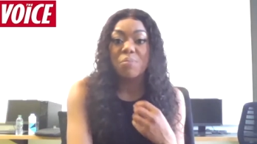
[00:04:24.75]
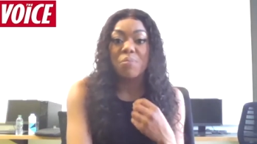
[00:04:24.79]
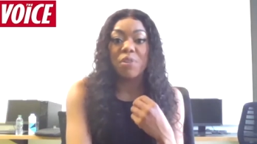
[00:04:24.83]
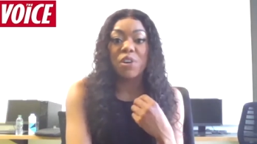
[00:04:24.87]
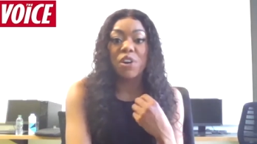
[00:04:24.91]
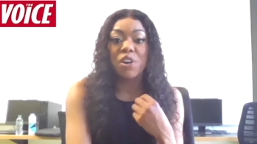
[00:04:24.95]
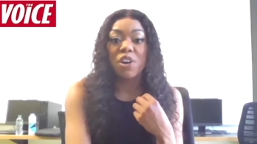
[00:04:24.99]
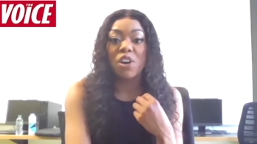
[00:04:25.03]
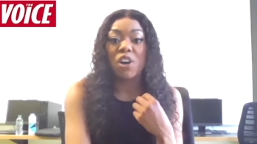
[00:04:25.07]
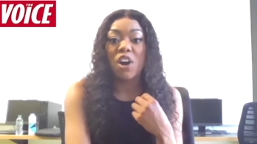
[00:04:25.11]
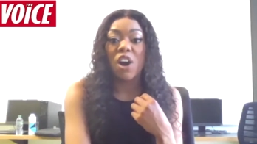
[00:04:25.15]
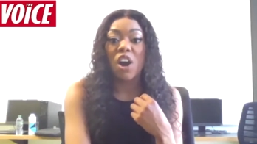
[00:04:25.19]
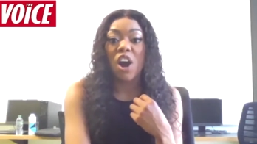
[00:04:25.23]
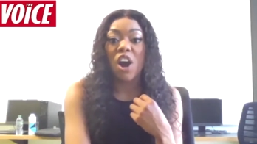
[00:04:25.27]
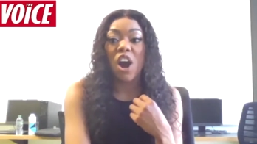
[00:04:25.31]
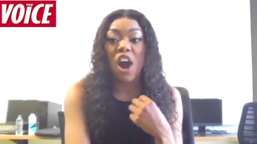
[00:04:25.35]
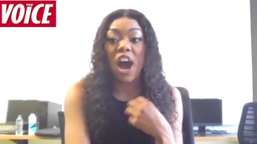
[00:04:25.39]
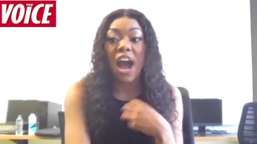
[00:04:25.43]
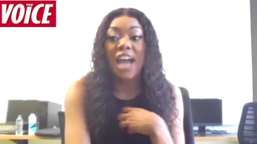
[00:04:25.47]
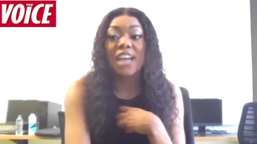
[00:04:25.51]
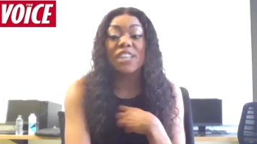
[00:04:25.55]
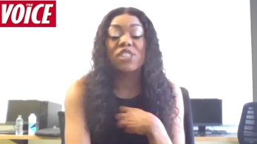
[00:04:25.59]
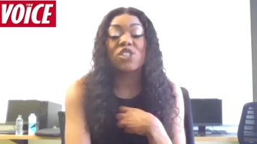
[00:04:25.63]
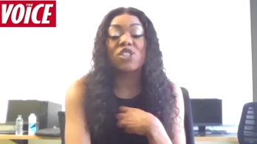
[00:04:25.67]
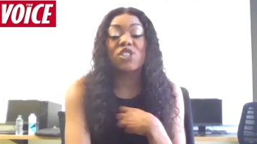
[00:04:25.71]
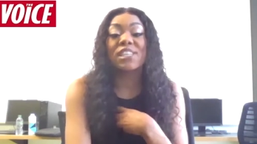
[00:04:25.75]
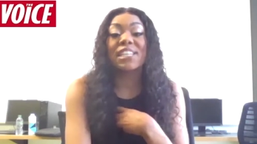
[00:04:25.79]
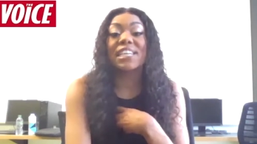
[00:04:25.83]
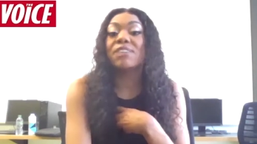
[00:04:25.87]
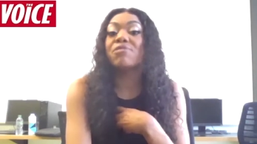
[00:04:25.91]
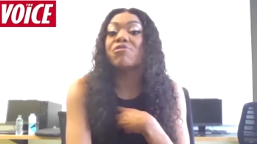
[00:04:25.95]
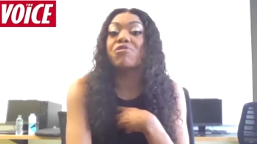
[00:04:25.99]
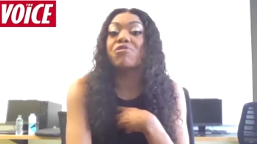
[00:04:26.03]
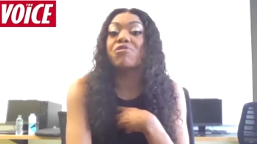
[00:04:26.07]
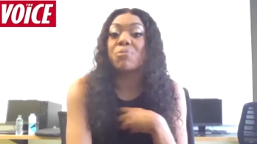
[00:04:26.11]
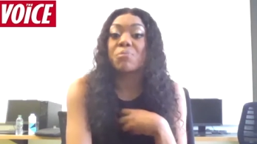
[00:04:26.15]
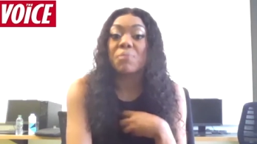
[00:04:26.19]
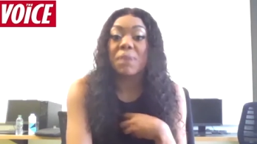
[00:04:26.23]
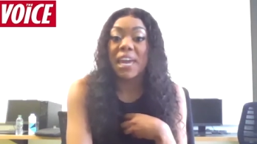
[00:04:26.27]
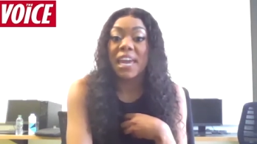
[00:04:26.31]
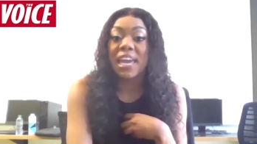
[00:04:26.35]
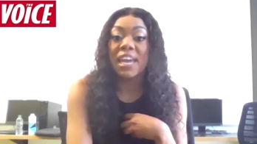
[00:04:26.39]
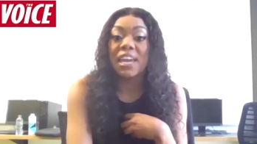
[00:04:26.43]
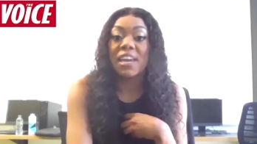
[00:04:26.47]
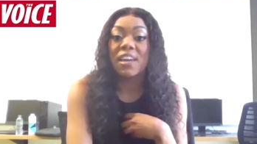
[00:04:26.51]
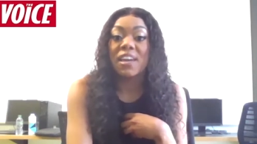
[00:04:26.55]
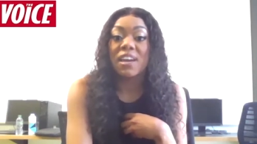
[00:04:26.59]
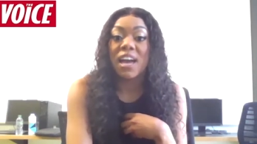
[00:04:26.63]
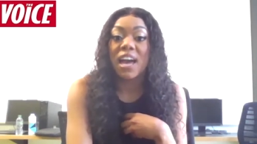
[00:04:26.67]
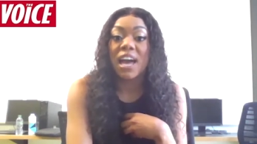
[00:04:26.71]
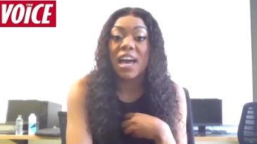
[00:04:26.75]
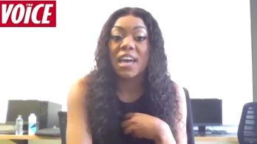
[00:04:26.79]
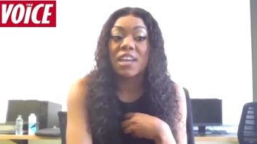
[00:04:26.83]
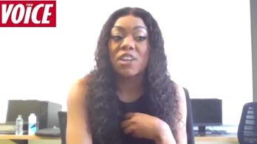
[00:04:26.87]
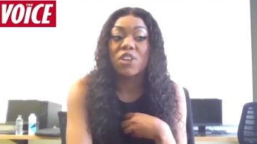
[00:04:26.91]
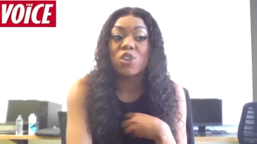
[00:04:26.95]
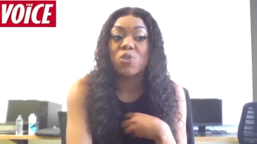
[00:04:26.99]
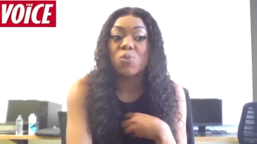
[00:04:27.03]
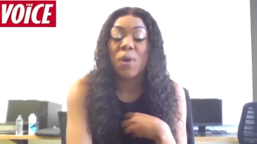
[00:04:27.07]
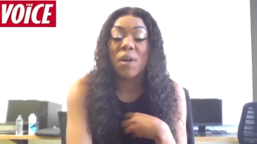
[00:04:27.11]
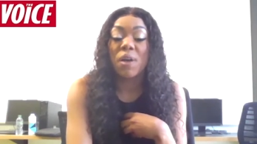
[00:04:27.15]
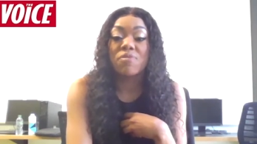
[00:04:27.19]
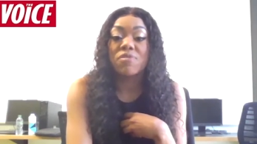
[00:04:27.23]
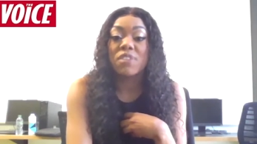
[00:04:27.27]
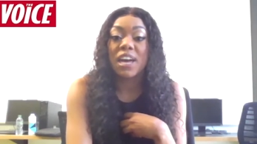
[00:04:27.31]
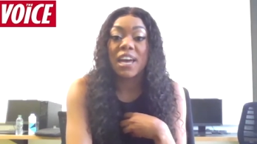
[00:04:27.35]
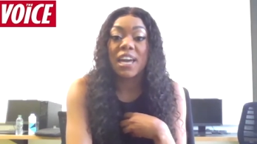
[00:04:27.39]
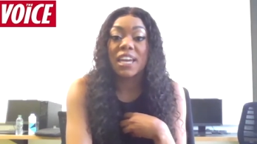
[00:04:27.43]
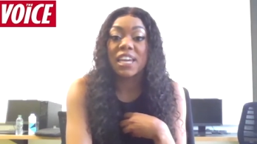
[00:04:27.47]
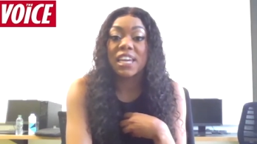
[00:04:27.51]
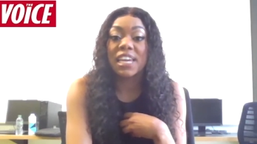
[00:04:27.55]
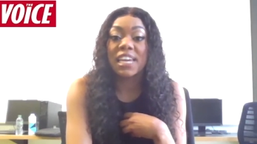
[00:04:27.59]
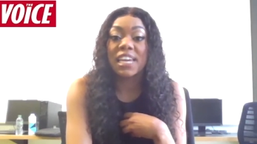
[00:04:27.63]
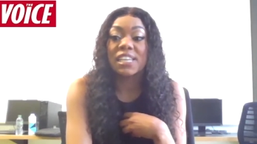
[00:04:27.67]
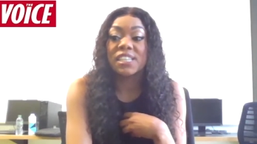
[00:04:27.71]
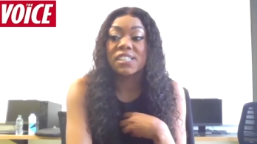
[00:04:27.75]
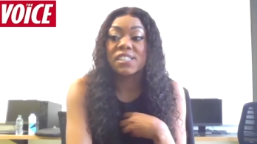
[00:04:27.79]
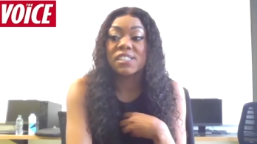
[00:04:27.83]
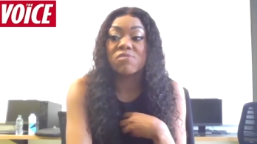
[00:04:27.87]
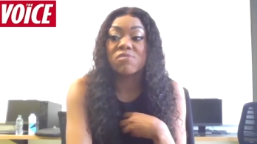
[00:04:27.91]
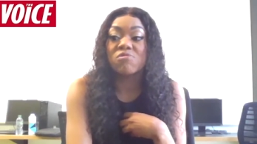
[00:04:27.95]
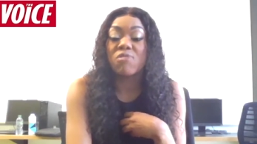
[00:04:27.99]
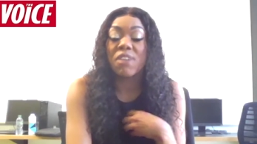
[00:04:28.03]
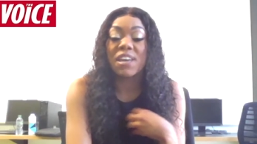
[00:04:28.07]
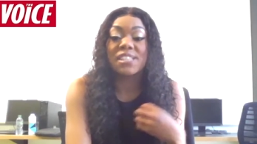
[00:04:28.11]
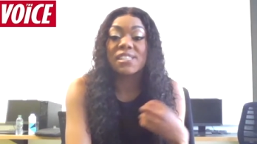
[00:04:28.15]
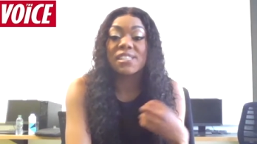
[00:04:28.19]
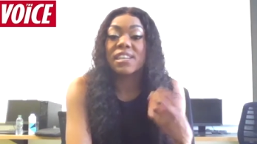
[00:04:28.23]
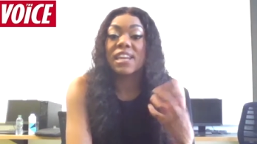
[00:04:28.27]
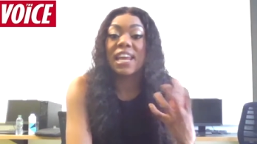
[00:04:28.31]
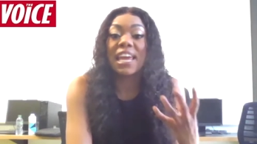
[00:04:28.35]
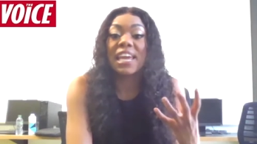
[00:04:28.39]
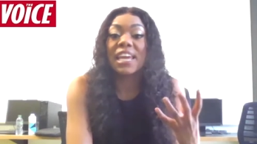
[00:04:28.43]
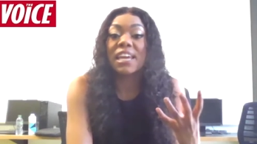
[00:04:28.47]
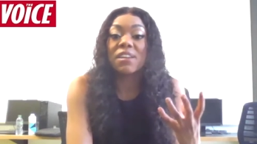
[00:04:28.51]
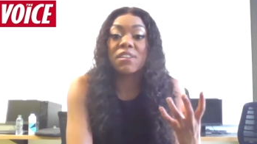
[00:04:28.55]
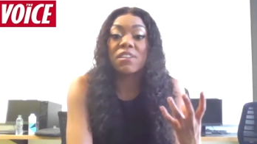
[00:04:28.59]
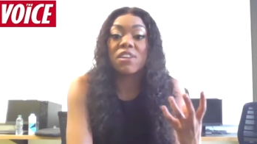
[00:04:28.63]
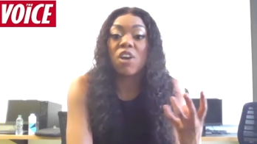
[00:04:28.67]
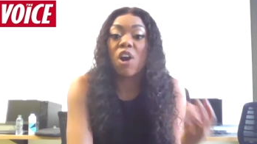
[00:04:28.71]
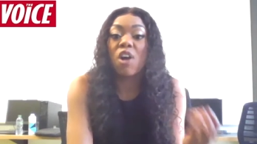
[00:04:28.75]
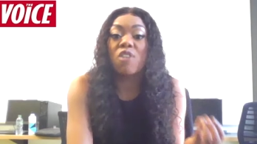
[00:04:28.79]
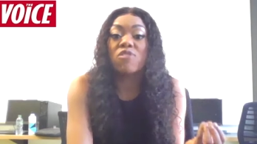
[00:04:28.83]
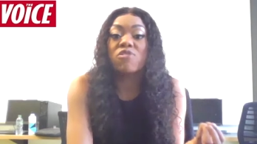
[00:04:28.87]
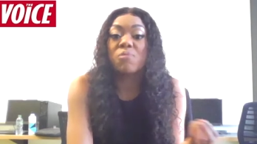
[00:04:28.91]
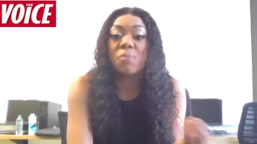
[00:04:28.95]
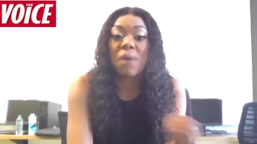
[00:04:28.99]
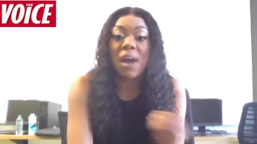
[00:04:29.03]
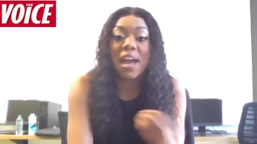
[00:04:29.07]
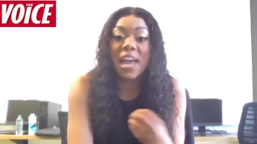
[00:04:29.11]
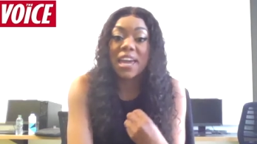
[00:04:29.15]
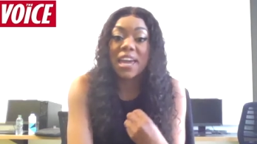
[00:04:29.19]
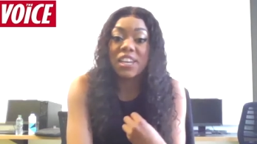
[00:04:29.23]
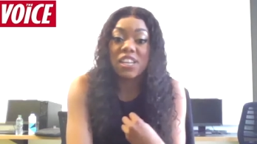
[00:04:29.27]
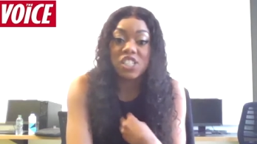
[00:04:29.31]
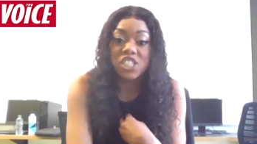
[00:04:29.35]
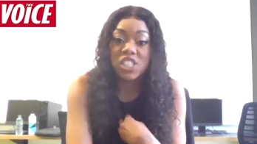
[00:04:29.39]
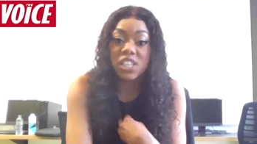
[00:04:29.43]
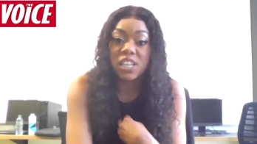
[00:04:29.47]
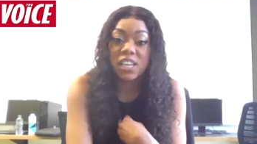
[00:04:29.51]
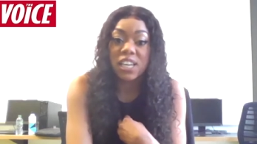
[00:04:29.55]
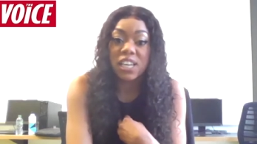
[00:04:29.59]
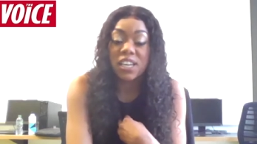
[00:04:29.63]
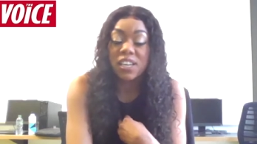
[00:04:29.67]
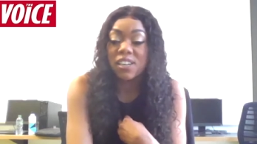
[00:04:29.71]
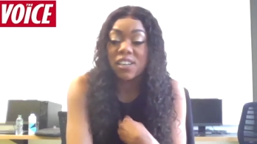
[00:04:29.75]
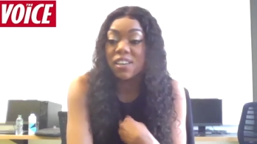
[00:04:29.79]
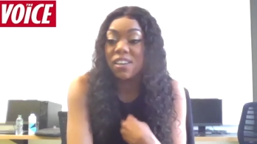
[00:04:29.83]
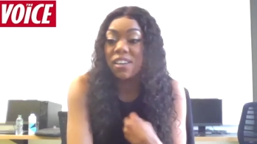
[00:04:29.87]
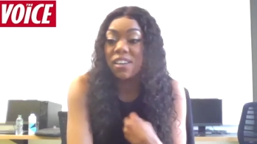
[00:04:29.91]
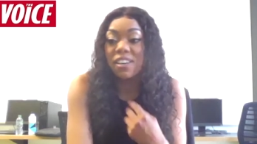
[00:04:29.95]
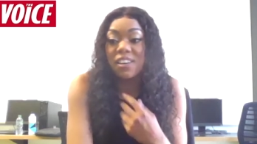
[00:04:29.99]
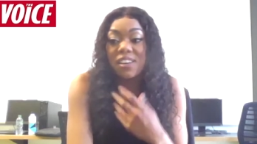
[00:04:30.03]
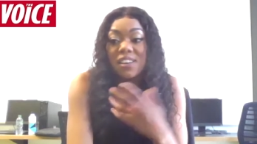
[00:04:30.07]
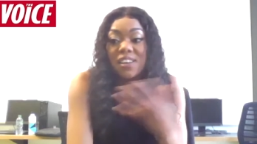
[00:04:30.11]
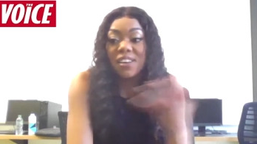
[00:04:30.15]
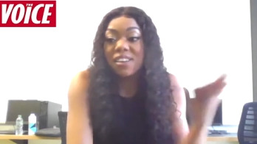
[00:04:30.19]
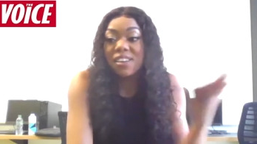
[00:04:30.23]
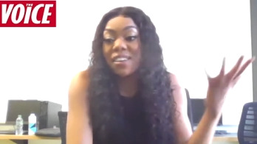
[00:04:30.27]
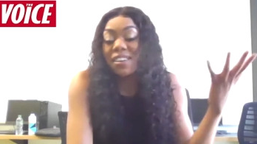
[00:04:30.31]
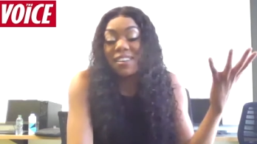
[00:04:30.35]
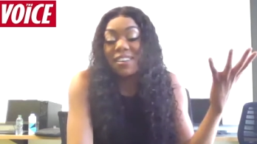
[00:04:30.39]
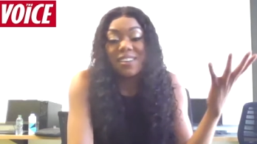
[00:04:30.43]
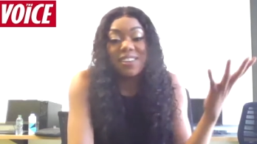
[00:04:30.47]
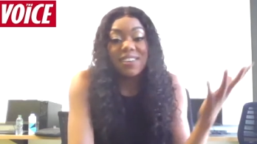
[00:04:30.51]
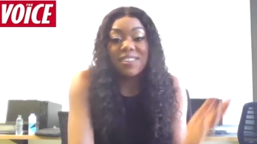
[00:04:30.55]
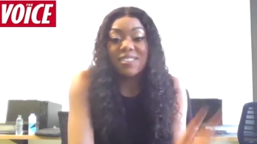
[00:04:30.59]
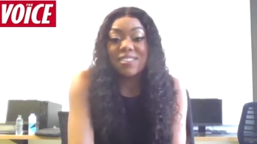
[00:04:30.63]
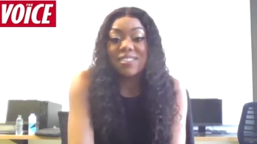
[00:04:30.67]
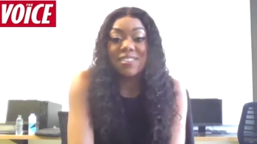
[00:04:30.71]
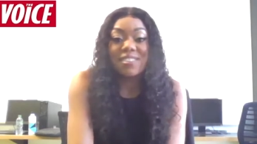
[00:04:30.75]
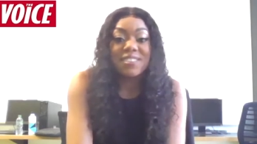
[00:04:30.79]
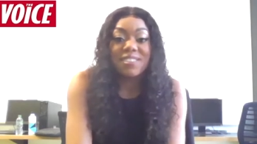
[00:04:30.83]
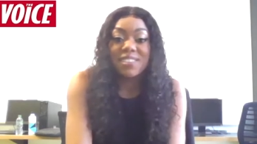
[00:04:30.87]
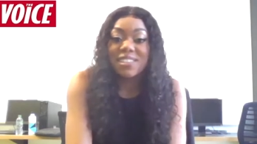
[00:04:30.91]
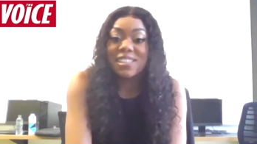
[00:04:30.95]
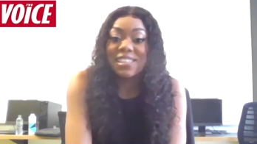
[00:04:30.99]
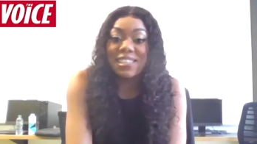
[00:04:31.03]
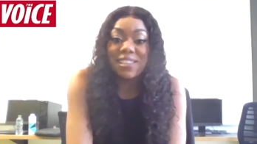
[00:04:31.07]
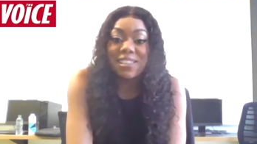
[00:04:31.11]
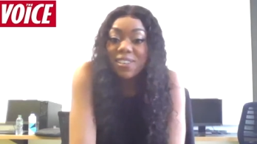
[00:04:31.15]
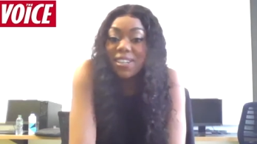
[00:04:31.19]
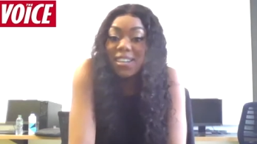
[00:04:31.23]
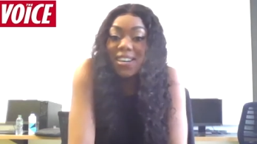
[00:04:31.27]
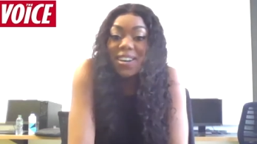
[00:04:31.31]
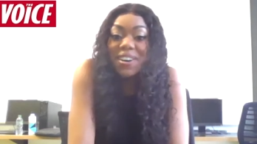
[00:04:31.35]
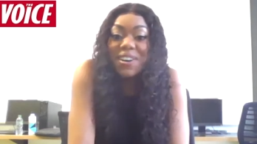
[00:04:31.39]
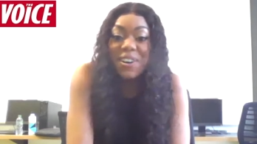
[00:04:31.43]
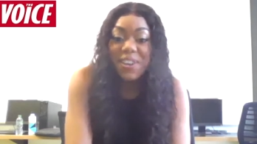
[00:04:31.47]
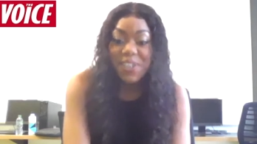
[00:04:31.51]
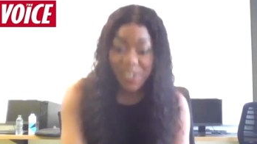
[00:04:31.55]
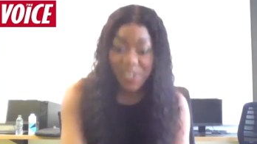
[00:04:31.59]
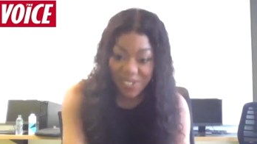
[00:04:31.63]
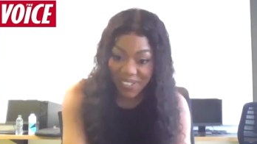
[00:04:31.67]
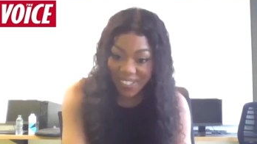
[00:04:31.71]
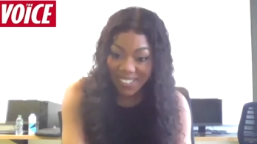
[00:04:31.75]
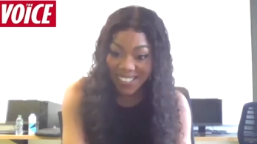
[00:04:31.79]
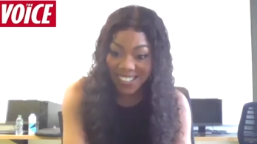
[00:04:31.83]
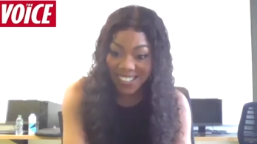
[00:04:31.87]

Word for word: But I just live for me and whoever is resonating off my energy, so it go.